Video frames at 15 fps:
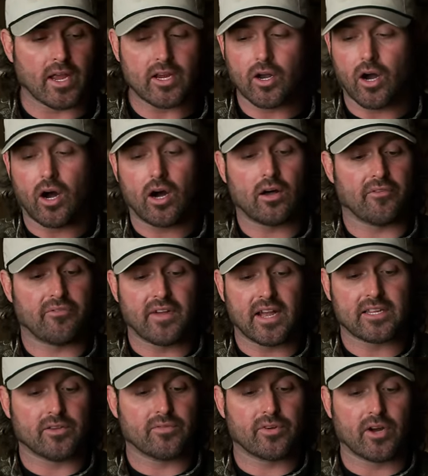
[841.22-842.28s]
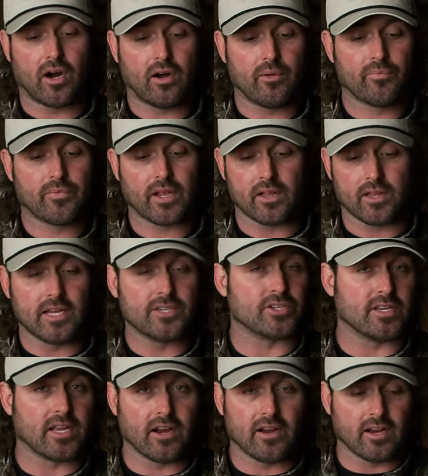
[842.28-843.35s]
great call, effective call,
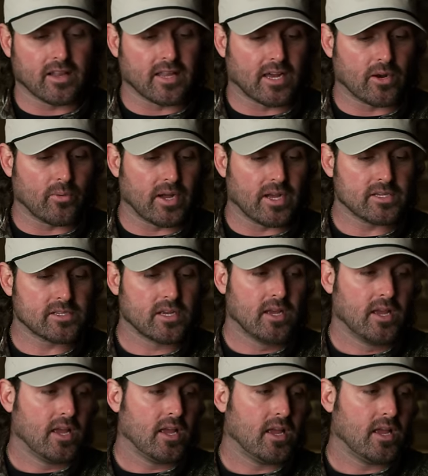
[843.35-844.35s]
legendary in a lot of ways.